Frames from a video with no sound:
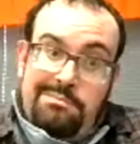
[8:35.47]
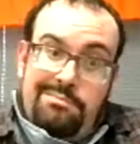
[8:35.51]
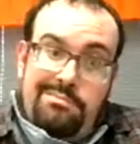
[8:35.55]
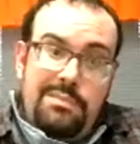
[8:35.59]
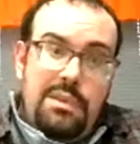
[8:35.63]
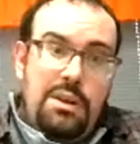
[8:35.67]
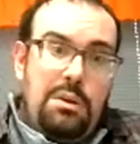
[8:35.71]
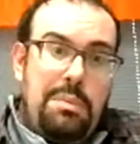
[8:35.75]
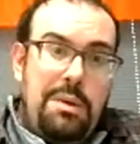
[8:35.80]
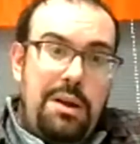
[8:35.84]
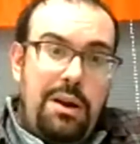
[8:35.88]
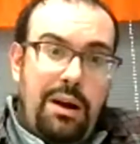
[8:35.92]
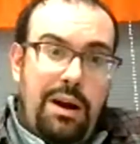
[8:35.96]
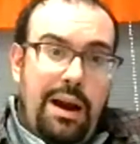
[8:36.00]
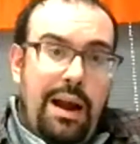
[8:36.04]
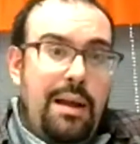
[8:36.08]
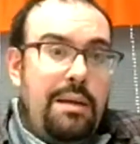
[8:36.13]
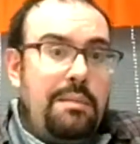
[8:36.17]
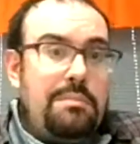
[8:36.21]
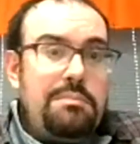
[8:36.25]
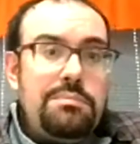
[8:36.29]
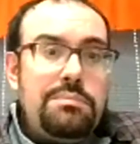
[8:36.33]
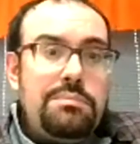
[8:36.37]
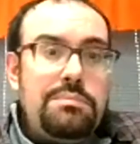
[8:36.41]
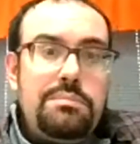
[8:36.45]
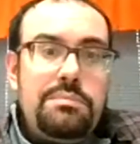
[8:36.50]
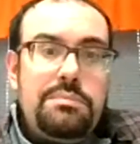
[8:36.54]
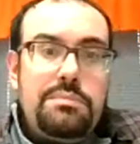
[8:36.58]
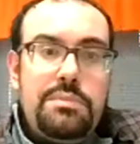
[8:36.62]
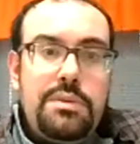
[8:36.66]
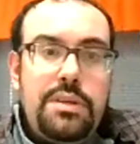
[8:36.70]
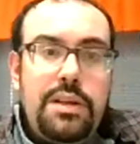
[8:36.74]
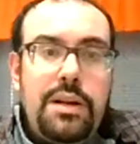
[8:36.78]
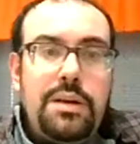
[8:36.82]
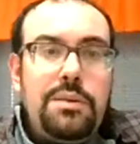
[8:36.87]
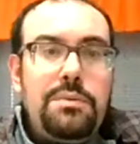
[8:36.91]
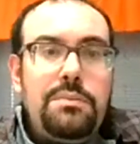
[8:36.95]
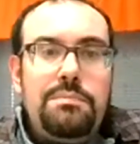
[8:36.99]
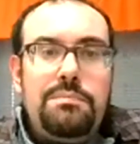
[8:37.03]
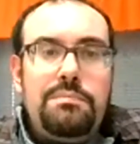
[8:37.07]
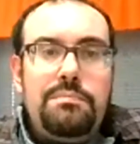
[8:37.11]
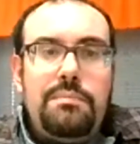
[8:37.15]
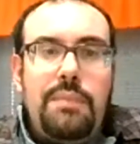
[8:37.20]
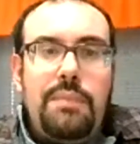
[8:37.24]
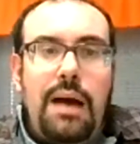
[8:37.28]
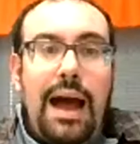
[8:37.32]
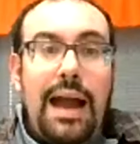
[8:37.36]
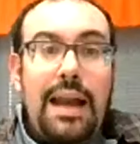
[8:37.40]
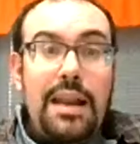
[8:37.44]
It'll be all right. You know,
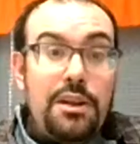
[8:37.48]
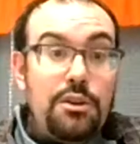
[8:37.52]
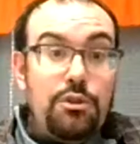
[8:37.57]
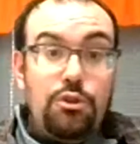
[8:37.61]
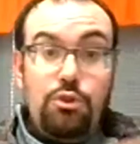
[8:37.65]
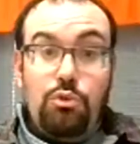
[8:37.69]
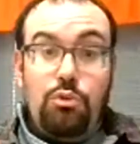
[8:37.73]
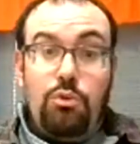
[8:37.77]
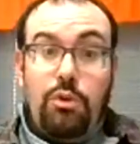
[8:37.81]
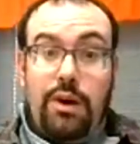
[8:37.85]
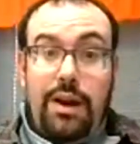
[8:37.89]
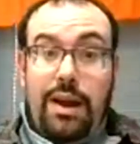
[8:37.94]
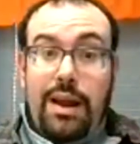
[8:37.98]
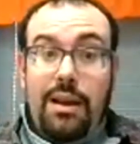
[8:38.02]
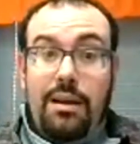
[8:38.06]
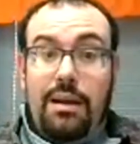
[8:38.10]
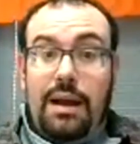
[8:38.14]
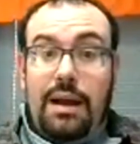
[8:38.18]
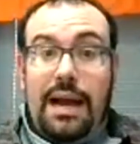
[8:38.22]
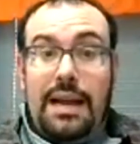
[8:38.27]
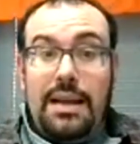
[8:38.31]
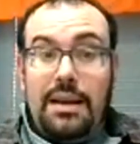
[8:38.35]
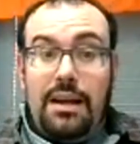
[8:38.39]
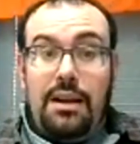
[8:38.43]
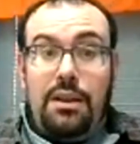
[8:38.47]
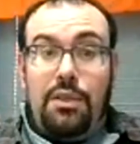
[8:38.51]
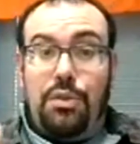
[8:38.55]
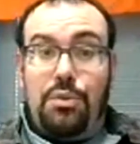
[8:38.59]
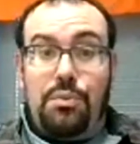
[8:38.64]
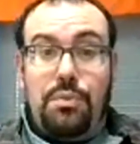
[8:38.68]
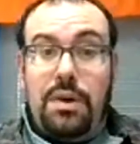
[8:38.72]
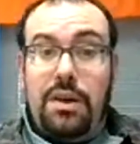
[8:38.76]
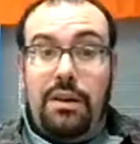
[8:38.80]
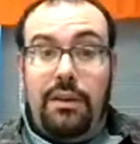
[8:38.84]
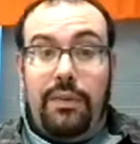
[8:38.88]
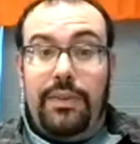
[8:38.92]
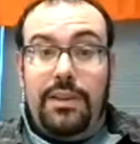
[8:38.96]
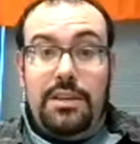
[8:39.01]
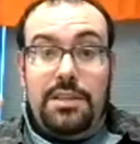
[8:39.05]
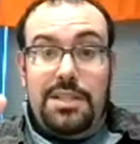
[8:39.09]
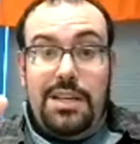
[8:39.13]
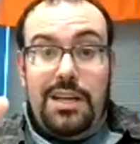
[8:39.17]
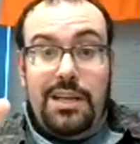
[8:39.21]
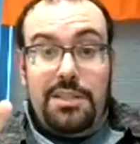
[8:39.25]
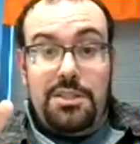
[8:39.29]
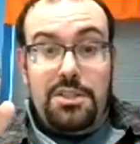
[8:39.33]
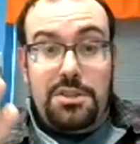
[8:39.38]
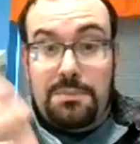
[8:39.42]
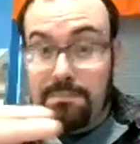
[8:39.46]
I didn't do great. I got a 3 on this
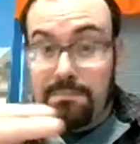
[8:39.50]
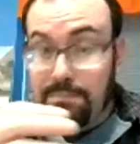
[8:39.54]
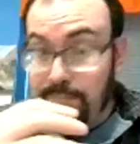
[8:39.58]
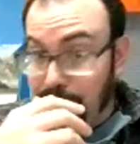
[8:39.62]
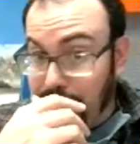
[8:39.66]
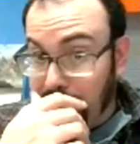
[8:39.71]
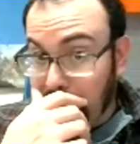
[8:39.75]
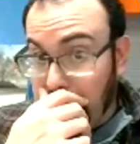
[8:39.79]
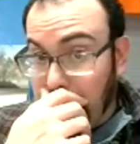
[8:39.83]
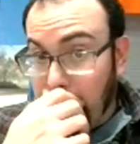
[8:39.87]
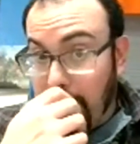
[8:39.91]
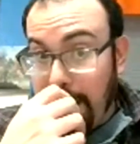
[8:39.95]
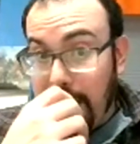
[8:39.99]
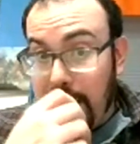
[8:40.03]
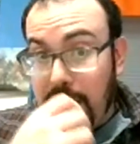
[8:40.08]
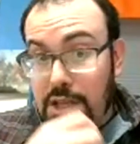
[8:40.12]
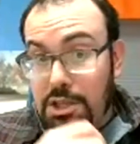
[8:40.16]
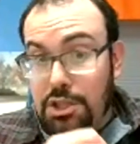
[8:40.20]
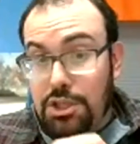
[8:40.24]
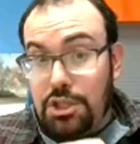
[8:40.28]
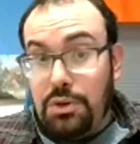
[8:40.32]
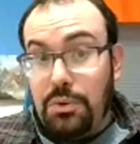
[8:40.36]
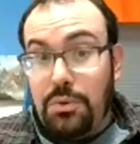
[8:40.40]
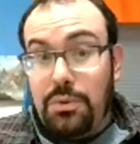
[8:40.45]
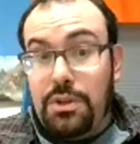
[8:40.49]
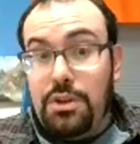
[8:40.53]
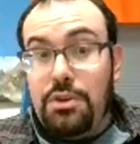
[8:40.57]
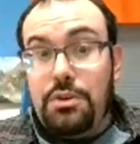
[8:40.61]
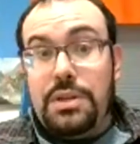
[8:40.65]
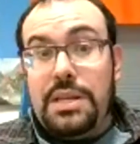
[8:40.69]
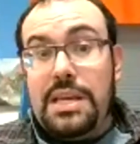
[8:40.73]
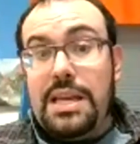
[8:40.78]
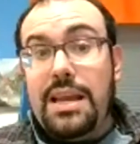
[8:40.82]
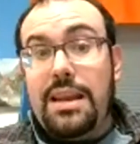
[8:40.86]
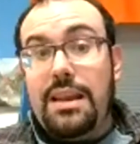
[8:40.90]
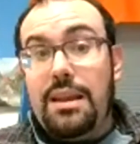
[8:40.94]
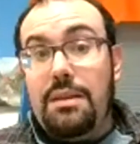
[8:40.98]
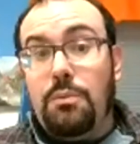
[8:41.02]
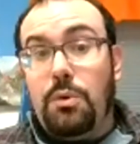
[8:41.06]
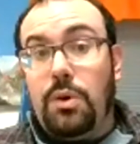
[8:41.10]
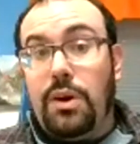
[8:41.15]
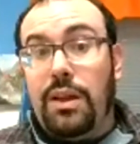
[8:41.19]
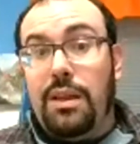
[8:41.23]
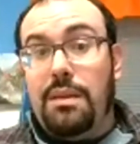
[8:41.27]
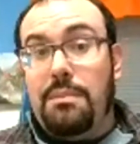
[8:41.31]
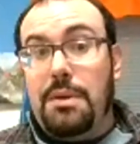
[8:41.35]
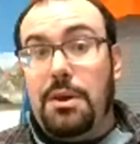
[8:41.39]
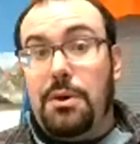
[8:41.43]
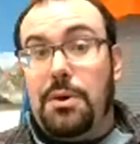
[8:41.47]
test. So UTA didn't want
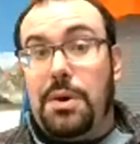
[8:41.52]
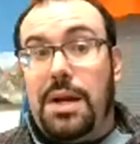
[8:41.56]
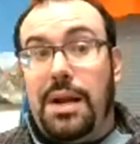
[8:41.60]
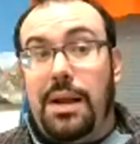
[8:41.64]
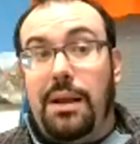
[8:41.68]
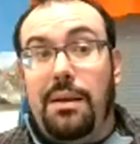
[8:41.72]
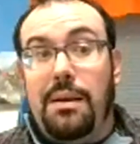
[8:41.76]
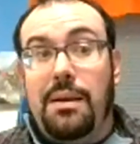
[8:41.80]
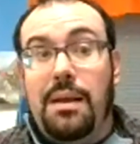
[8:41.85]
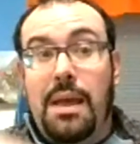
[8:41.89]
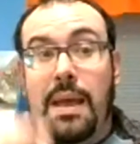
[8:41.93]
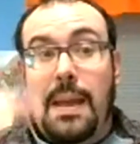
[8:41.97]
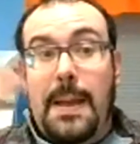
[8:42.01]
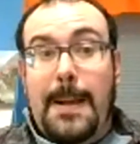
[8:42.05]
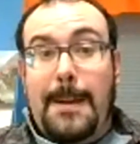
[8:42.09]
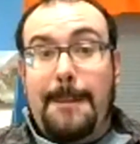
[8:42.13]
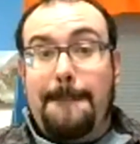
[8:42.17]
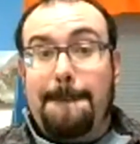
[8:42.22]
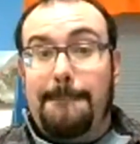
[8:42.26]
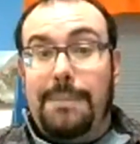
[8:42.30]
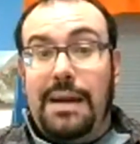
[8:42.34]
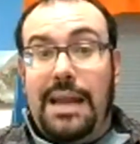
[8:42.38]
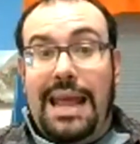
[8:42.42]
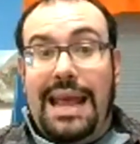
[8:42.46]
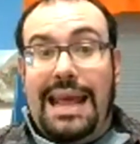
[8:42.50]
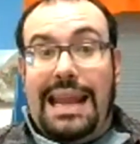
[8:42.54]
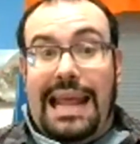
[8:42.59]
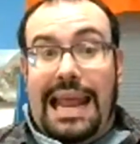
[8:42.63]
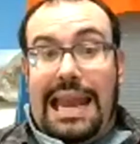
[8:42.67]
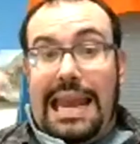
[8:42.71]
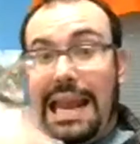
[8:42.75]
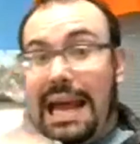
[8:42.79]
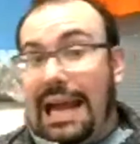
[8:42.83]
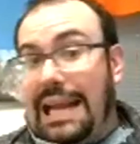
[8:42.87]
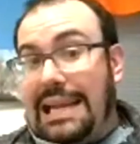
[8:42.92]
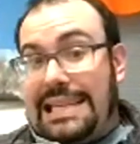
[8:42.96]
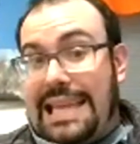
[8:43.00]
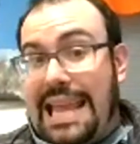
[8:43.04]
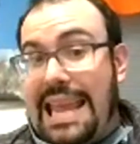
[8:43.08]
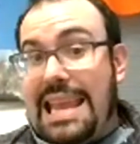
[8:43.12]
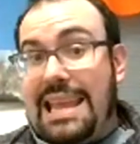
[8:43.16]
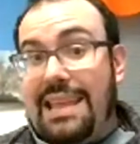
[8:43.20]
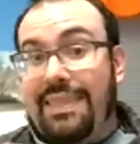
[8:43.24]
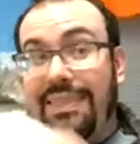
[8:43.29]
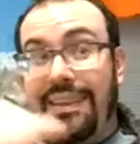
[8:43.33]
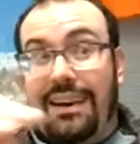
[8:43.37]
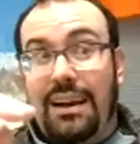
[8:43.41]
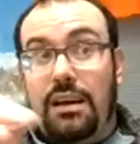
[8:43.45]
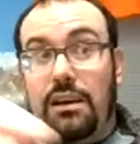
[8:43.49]
to give me credit. But had I not
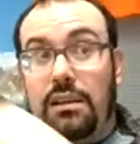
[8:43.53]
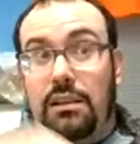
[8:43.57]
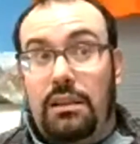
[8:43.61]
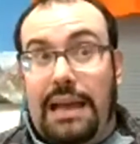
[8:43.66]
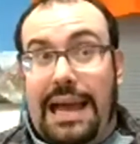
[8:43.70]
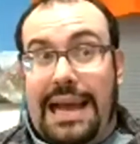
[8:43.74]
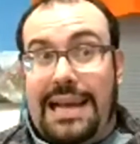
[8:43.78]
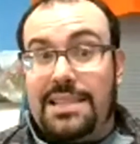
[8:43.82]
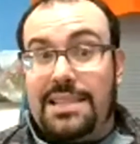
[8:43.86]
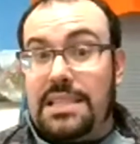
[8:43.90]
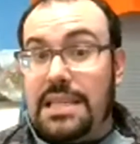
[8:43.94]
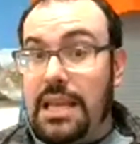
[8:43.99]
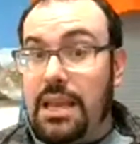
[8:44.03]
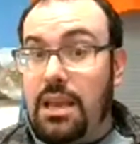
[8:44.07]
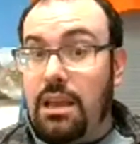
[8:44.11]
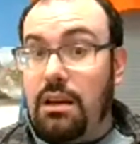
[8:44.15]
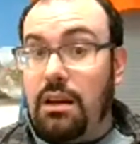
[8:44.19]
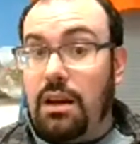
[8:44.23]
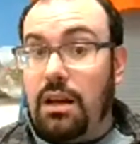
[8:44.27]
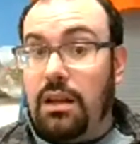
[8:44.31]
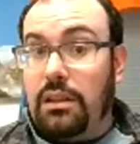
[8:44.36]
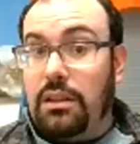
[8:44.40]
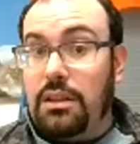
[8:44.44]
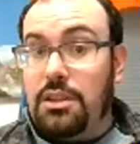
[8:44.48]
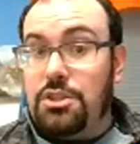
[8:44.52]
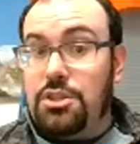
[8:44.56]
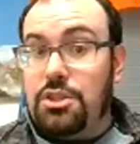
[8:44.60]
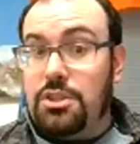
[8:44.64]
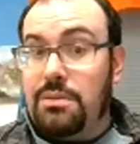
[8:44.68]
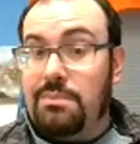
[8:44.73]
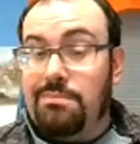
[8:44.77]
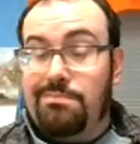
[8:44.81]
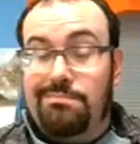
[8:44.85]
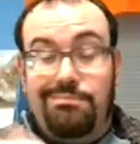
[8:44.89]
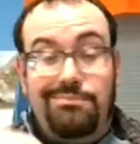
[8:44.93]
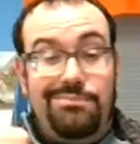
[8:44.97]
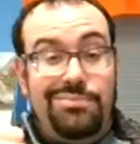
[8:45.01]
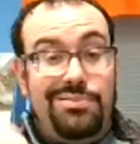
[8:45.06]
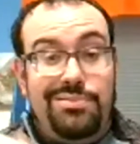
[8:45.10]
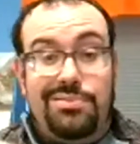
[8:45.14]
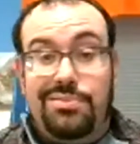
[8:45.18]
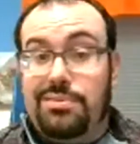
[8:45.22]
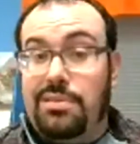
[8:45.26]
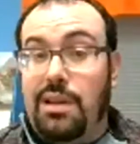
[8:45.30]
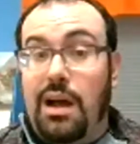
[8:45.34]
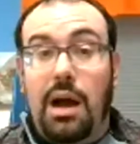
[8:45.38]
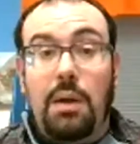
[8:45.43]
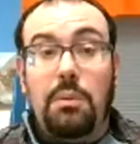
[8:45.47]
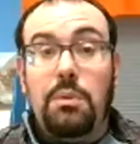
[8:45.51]
taken the class in college,
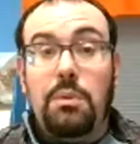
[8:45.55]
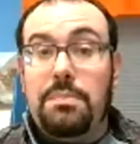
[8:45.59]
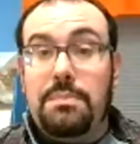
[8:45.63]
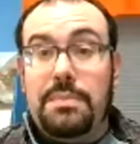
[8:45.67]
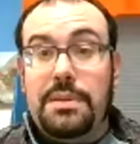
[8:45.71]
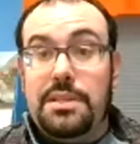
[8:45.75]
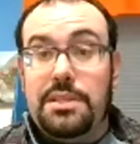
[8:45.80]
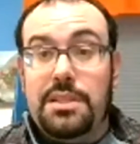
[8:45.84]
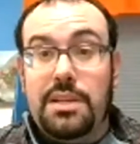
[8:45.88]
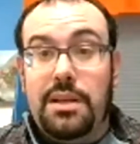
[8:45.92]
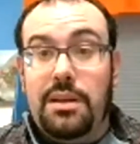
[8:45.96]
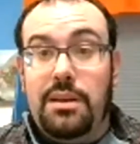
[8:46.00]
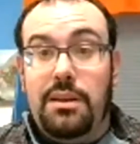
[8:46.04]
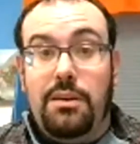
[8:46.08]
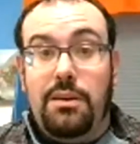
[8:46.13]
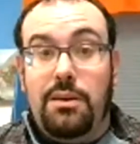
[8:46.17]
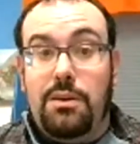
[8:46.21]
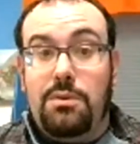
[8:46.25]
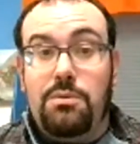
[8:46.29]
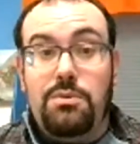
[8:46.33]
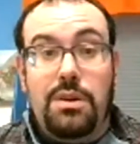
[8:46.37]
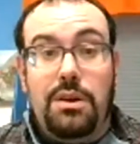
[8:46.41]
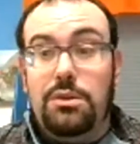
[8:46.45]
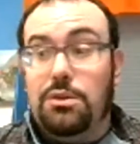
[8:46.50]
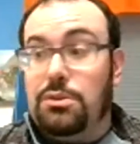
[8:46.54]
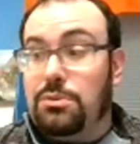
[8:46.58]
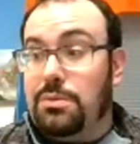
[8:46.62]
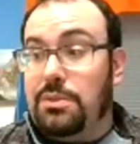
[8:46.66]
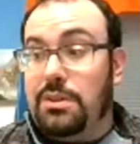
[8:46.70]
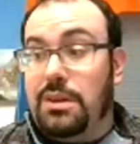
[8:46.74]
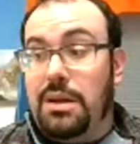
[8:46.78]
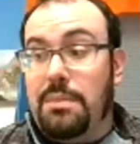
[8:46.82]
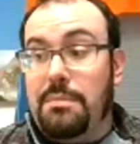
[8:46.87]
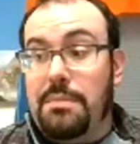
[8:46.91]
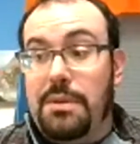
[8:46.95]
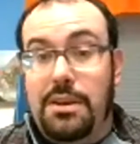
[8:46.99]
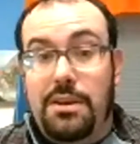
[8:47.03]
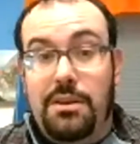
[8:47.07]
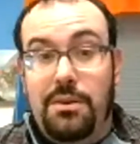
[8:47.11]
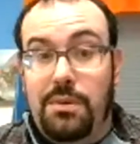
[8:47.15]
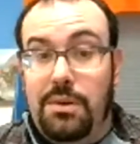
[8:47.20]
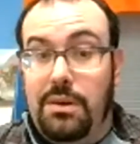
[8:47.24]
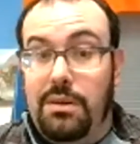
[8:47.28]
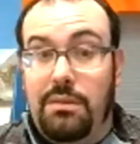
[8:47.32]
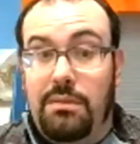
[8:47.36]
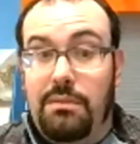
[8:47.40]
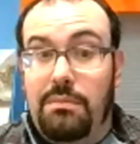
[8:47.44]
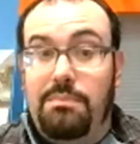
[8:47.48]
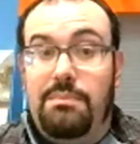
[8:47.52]
I wouldn't be sitting here. Who knows what I'd be
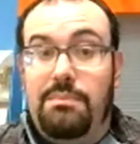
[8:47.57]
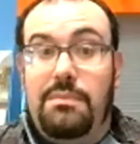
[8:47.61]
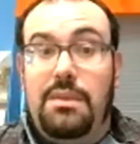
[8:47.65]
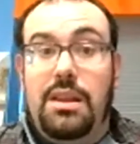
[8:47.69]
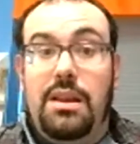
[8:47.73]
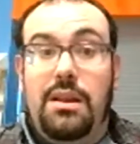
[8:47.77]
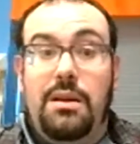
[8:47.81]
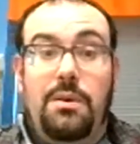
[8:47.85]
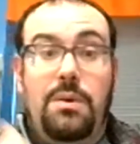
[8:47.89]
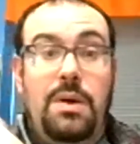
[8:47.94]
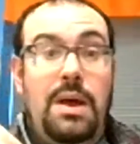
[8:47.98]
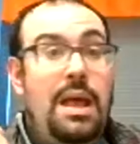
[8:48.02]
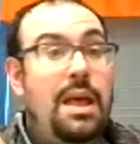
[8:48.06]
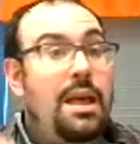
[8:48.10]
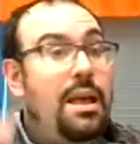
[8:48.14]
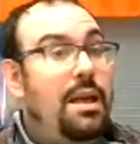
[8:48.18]
doing? You know,